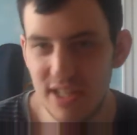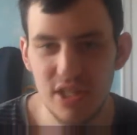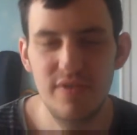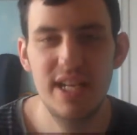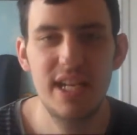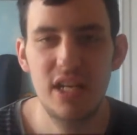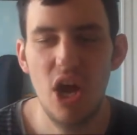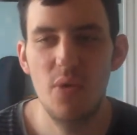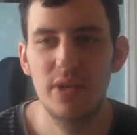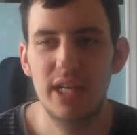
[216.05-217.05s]
I don't really
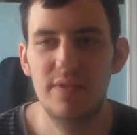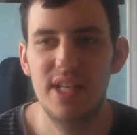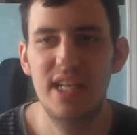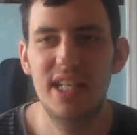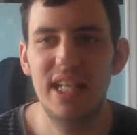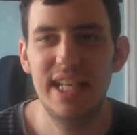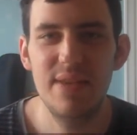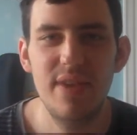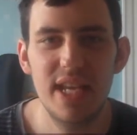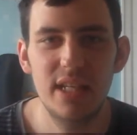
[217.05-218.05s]
own kind of technically a
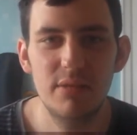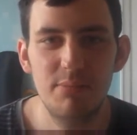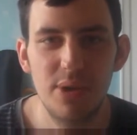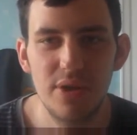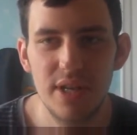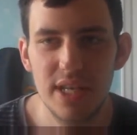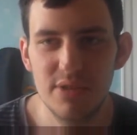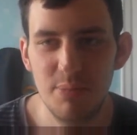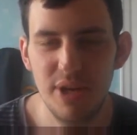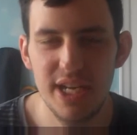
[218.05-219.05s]
living, but it's
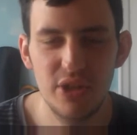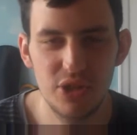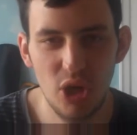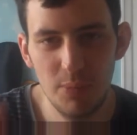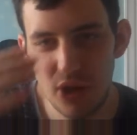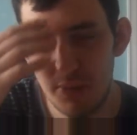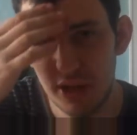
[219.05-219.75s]
a pretty good job though